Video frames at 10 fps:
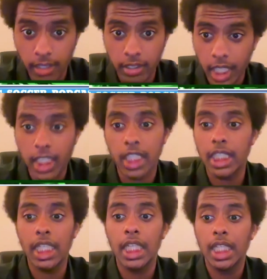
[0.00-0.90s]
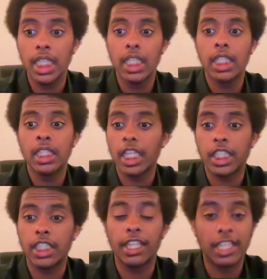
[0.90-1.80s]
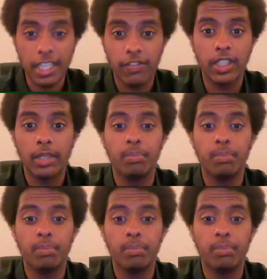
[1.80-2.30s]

That's just that's just a given.